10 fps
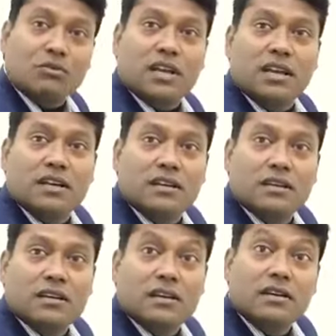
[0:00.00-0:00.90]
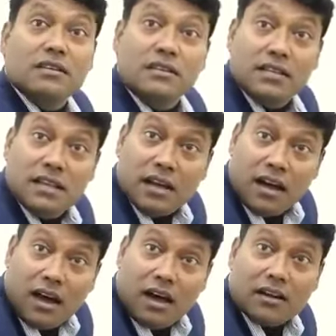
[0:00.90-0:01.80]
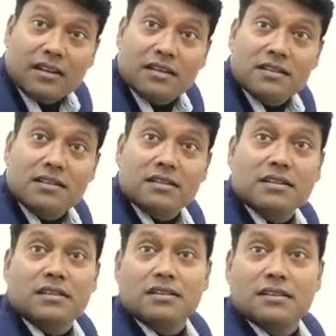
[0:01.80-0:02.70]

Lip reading: clear, they are getting there.